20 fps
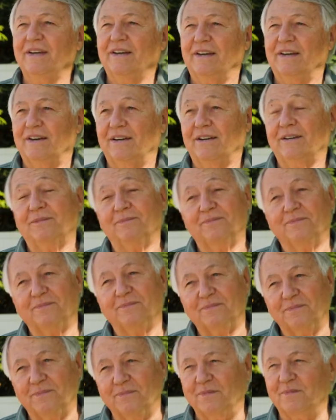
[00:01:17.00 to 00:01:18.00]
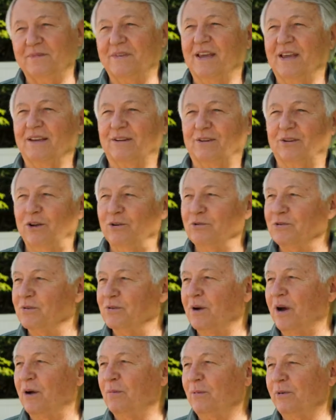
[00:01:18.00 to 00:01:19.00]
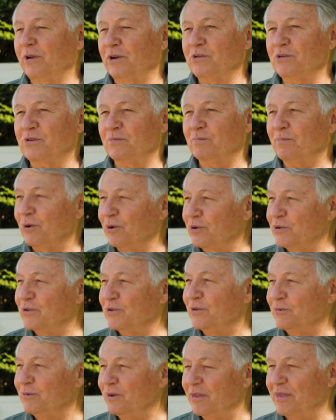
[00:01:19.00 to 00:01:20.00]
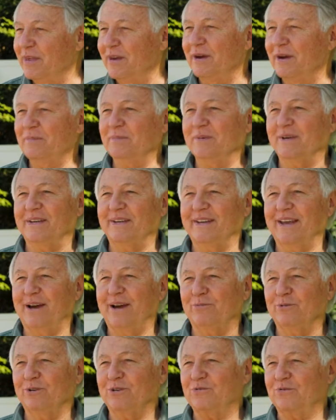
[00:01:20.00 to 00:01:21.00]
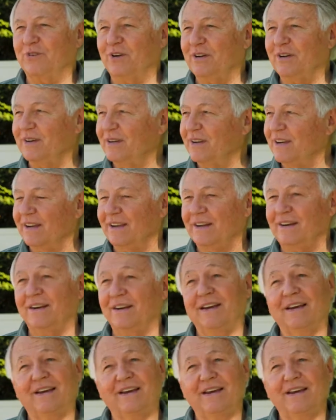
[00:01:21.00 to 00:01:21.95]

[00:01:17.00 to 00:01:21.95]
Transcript: up close and personal with them, and that was fun. And